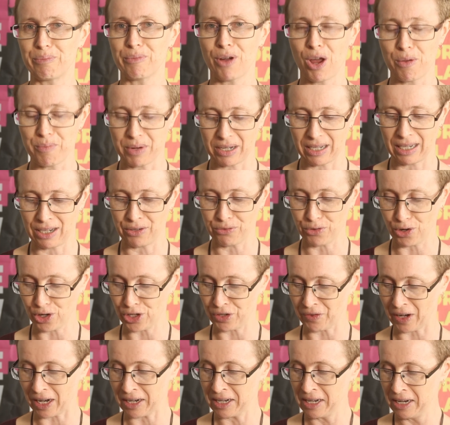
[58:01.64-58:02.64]
moment in
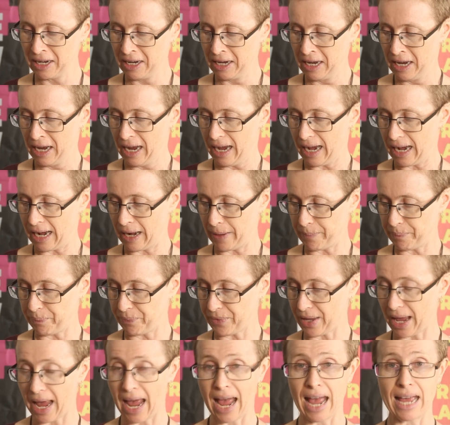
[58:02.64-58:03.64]
Rojava.
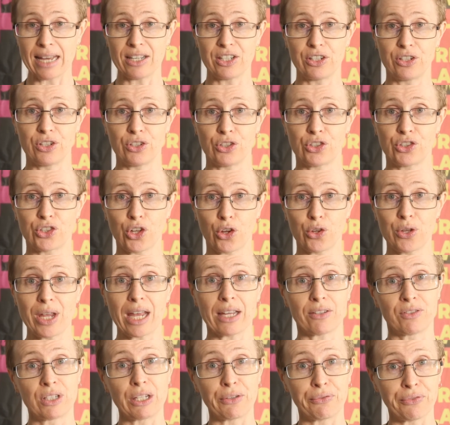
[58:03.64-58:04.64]
Um, and so,
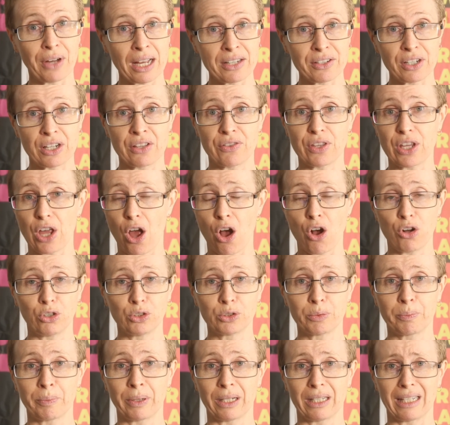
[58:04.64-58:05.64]
yeah, defunding the
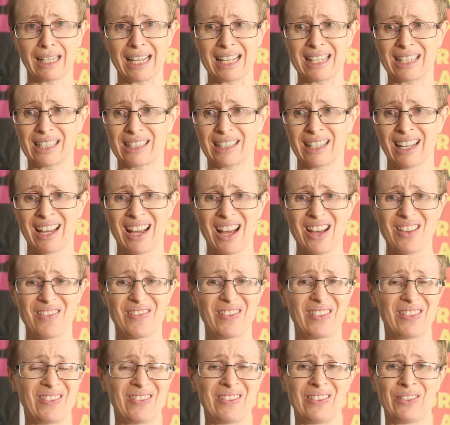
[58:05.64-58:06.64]
old police
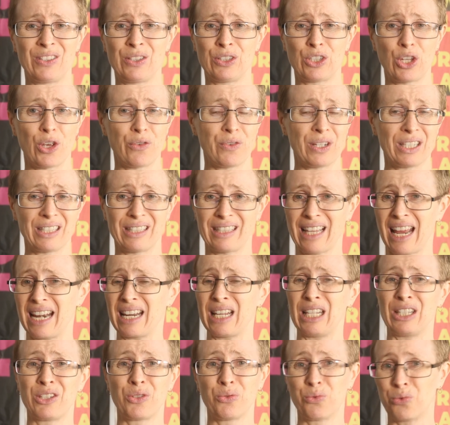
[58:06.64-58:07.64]
service that
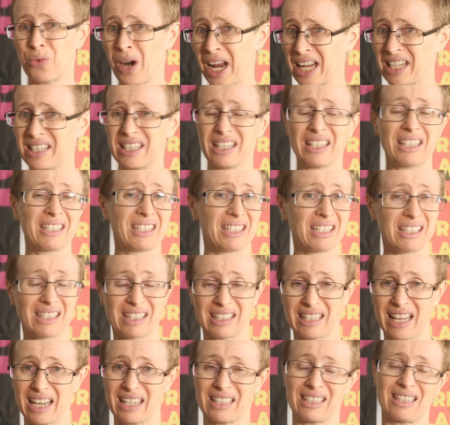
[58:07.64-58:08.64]
is racist, it's
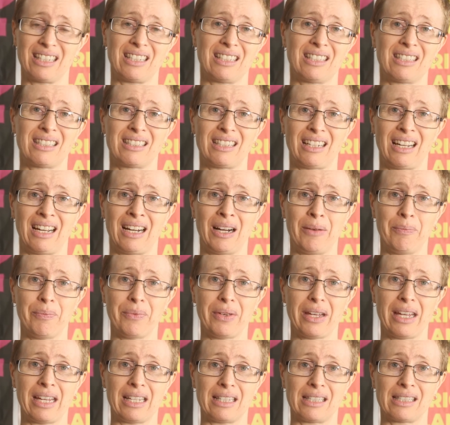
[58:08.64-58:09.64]
sexist, um,
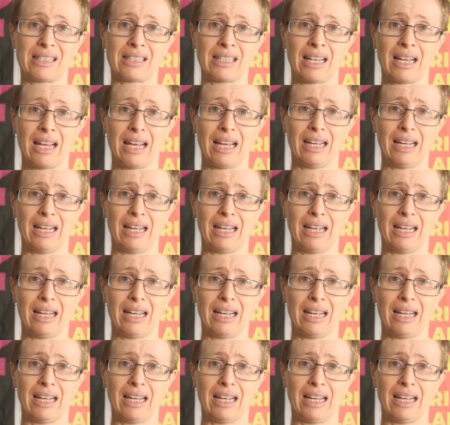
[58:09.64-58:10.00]
it's